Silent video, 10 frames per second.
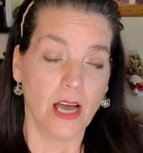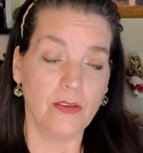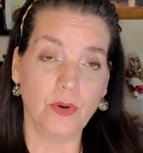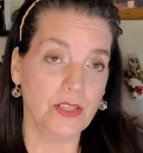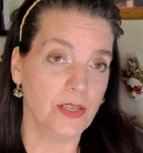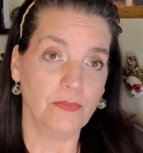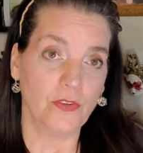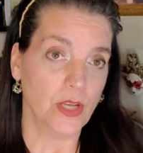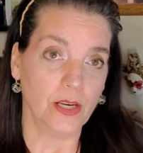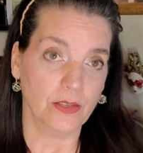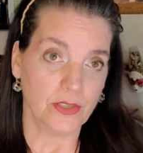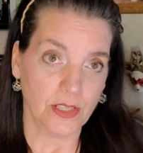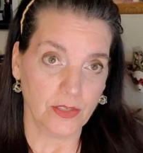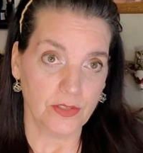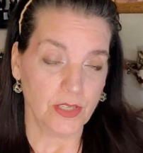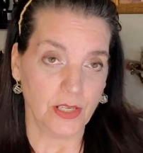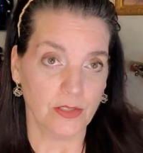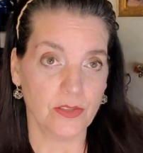I've watched him for years and years and years.